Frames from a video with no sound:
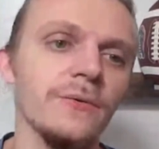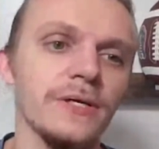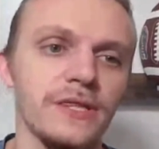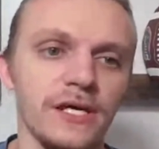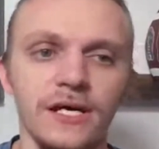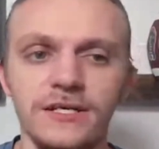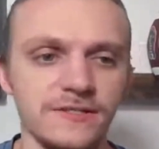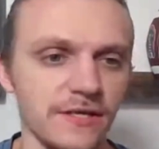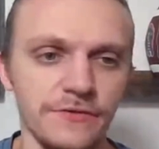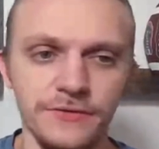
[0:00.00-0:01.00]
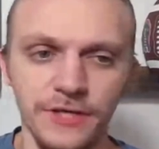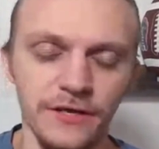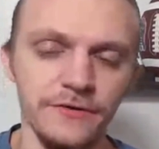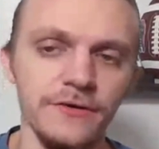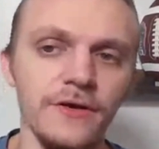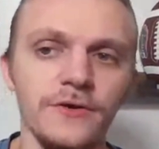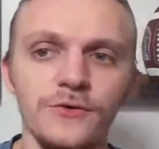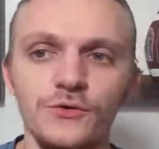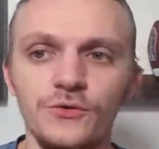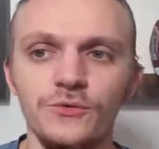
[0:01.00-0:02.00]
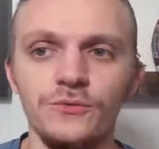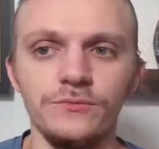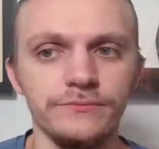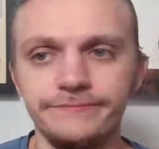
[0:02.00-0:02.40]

with uh, Southern Gator, who,